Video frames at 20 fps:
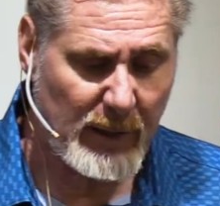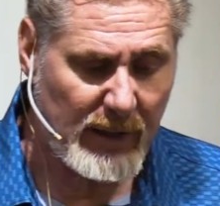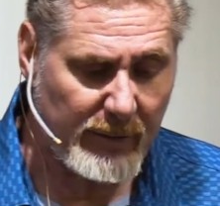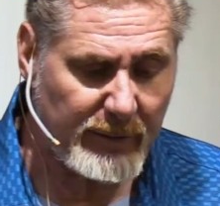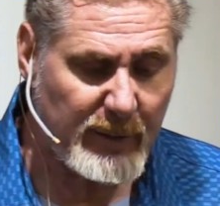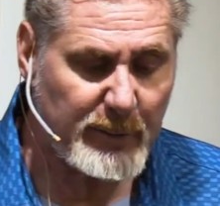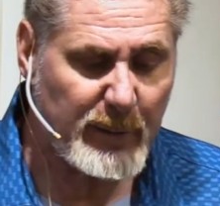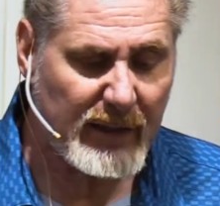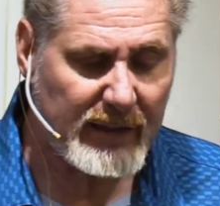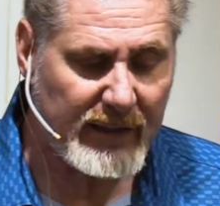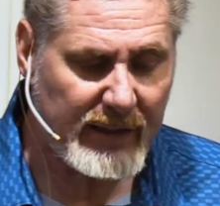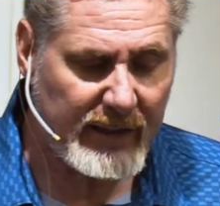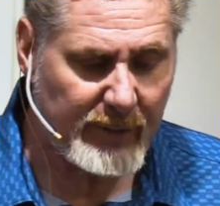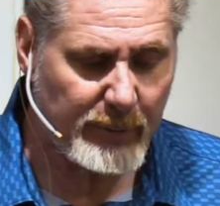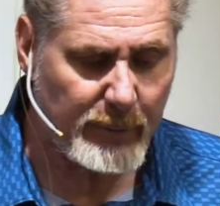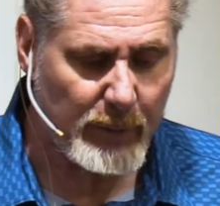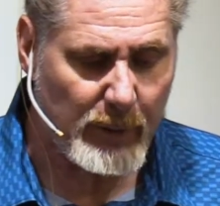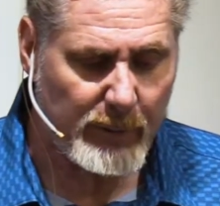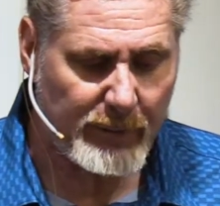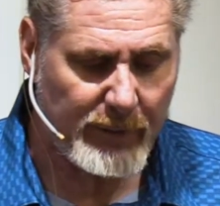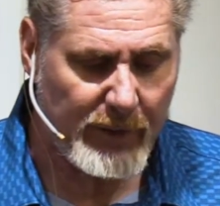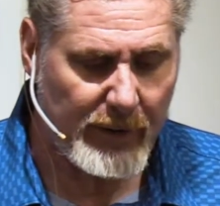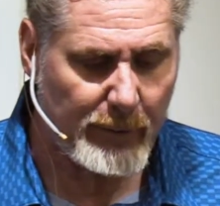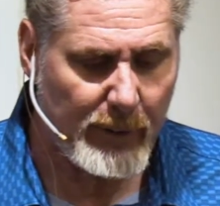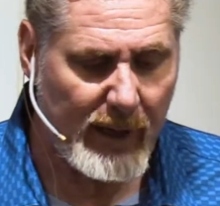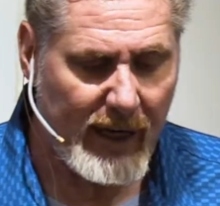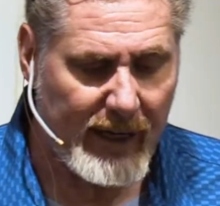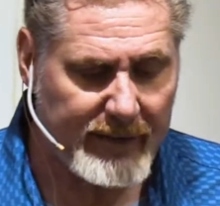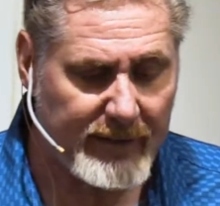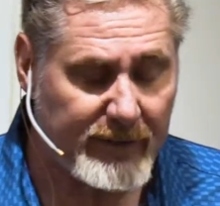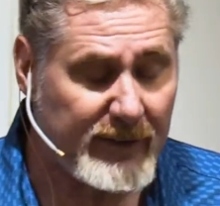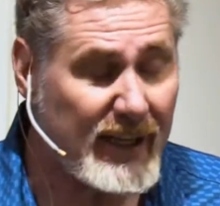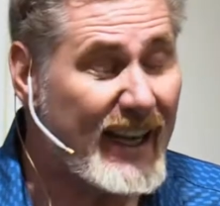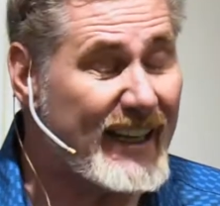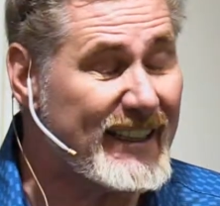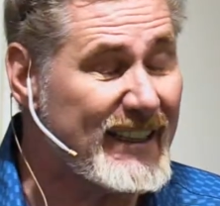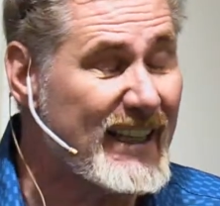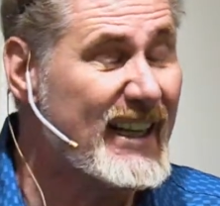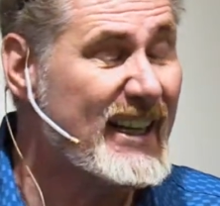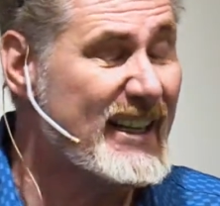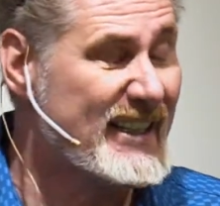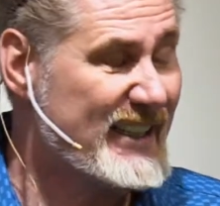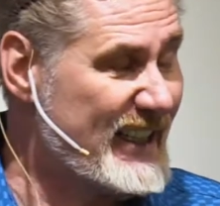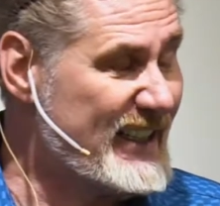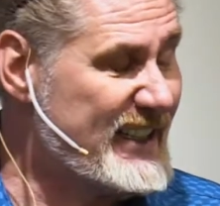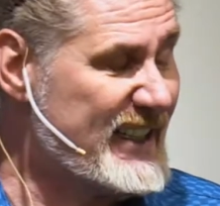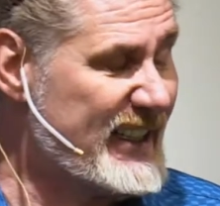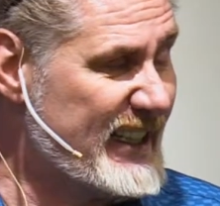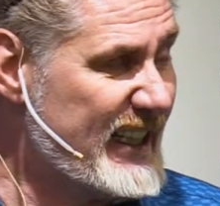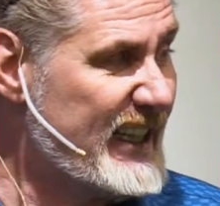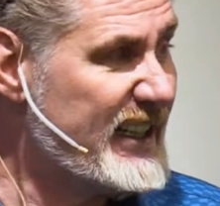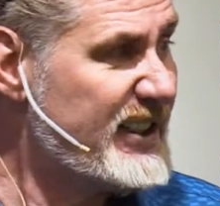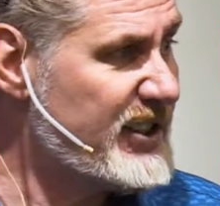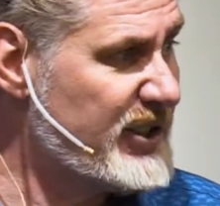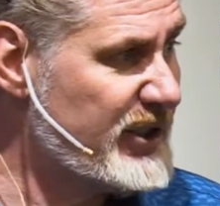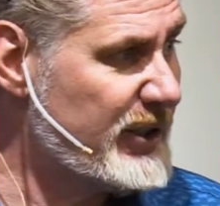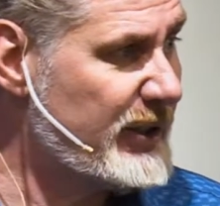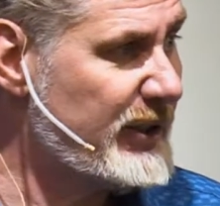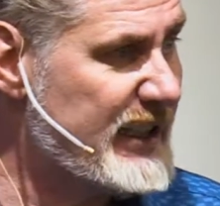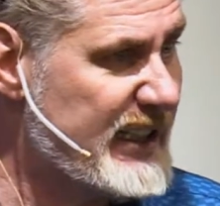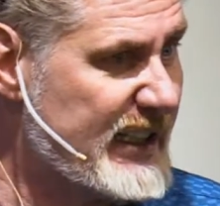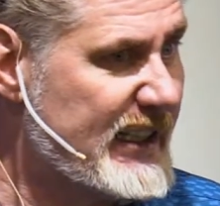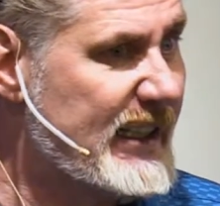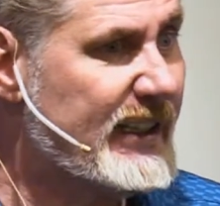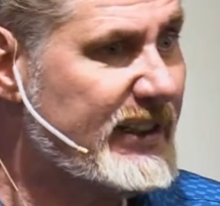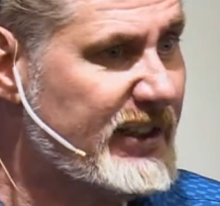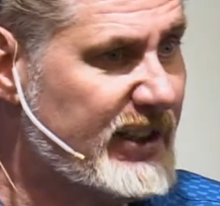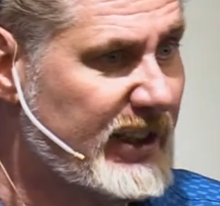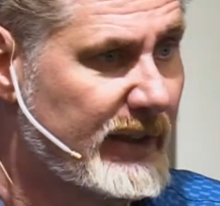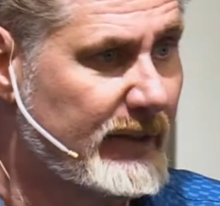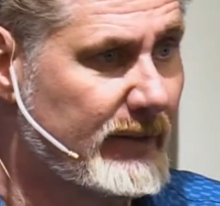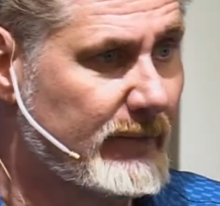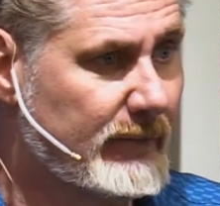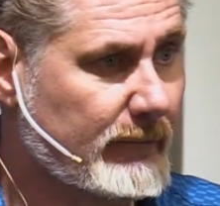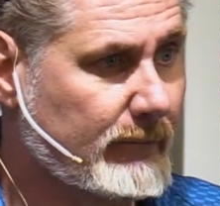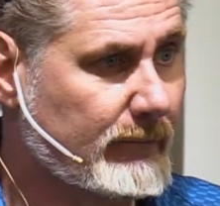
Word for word: beloved, but leave room for the wrath of God. This is his jurisdiction.